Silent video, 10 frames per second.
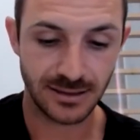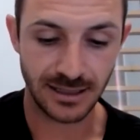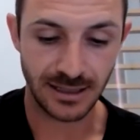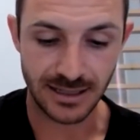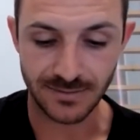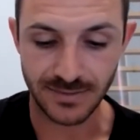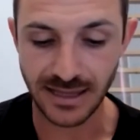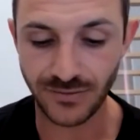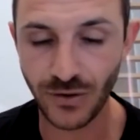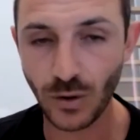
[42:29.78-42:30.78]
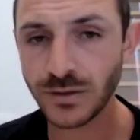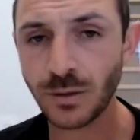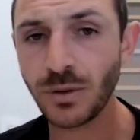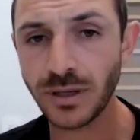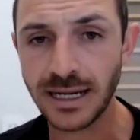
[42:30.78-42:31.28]
And then focus
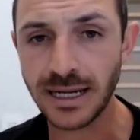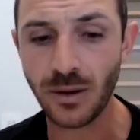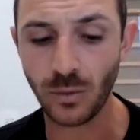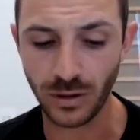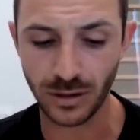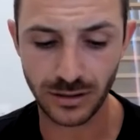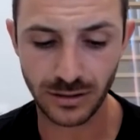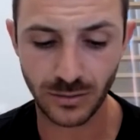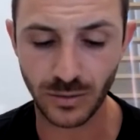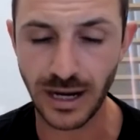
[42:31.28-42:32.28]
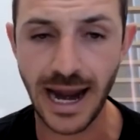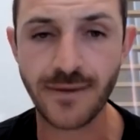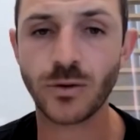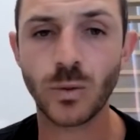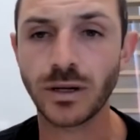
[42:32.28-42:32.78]
on building a network where
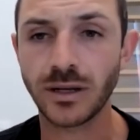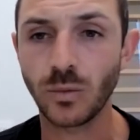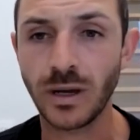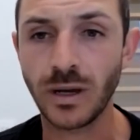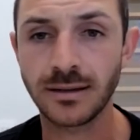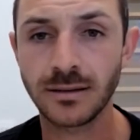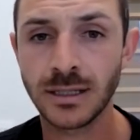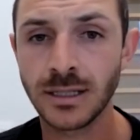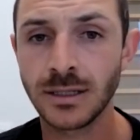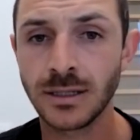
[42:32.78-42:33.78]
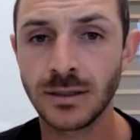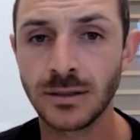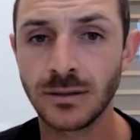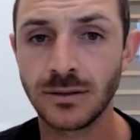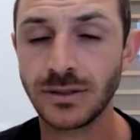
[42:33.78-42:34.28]
everyone can win.
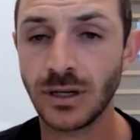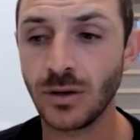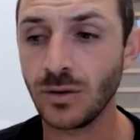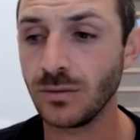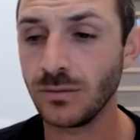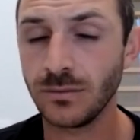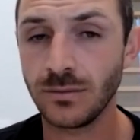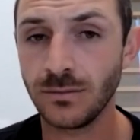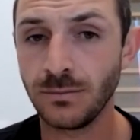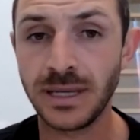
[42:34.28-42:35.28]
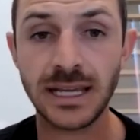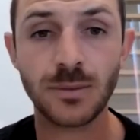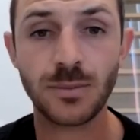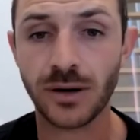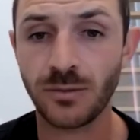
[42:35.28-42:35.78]
So being
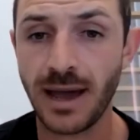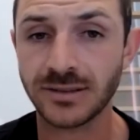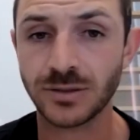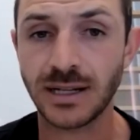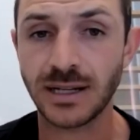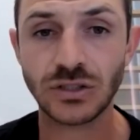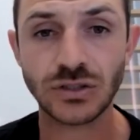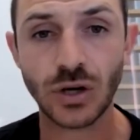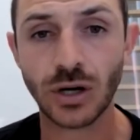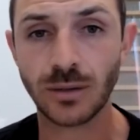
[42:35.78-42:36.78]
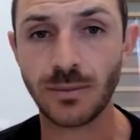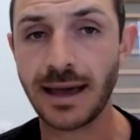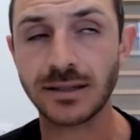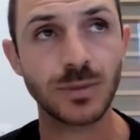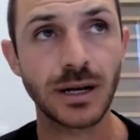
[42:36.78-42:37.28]
a part of a mastermind, starting a
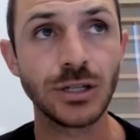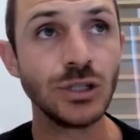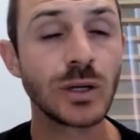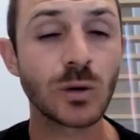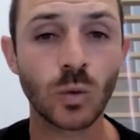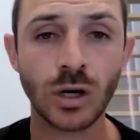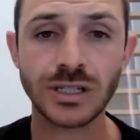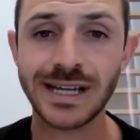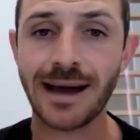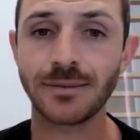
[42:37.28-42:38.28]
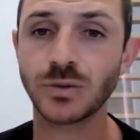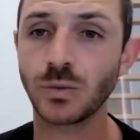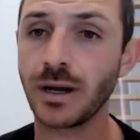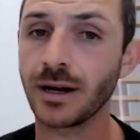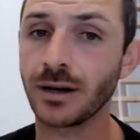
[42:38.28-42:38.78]
mastermind, doing workshops
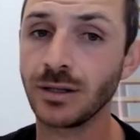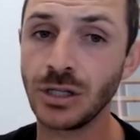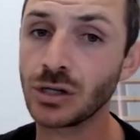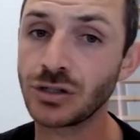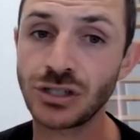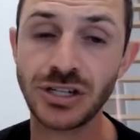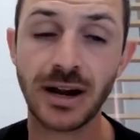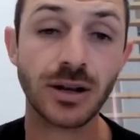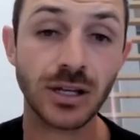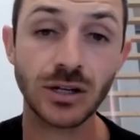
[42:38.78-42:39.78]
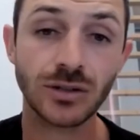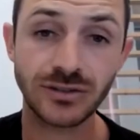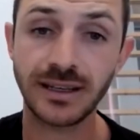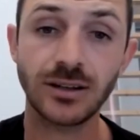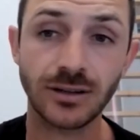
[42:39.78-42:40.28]
where you're sharing your
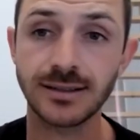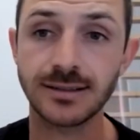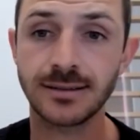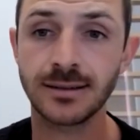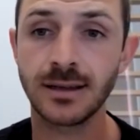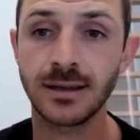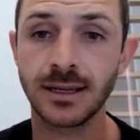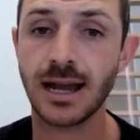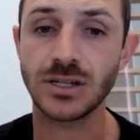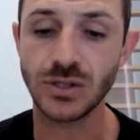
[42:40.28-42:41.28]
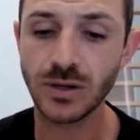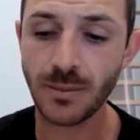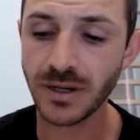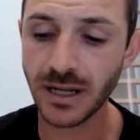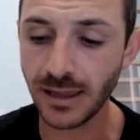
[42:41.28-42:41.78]
secrets. Guys, you
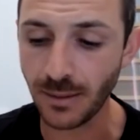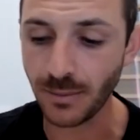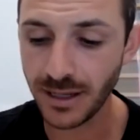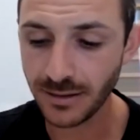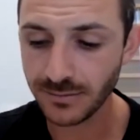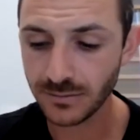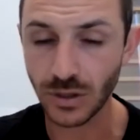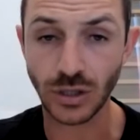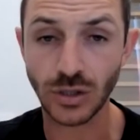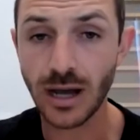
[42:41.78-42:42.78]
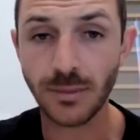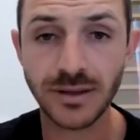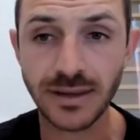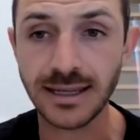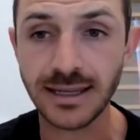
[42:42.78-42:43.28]
come into Columbia or you come
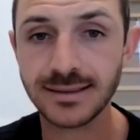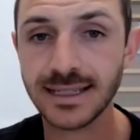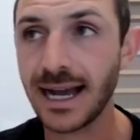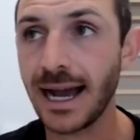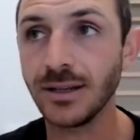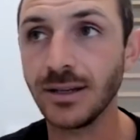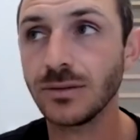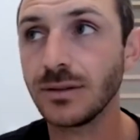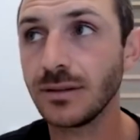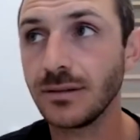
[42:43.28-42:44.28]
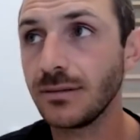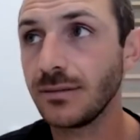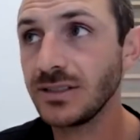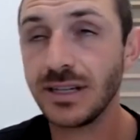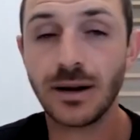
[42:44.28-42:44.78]
to this,
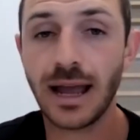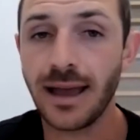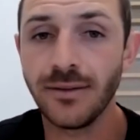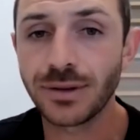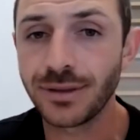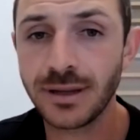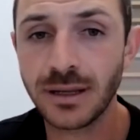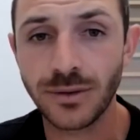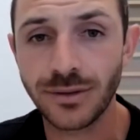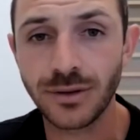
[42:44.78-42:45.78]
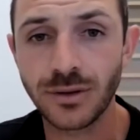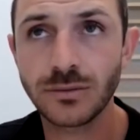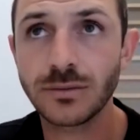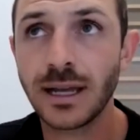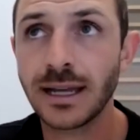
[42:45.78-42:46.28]
I share everything with you.
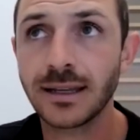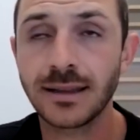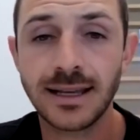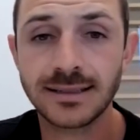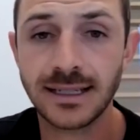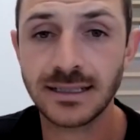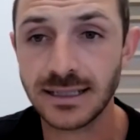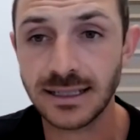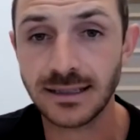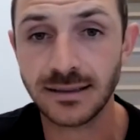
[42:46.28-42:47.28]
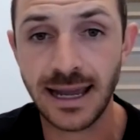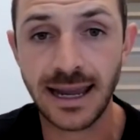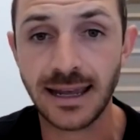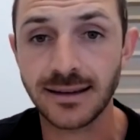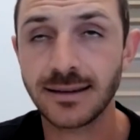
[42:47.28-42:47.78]
Like, unless I just can't.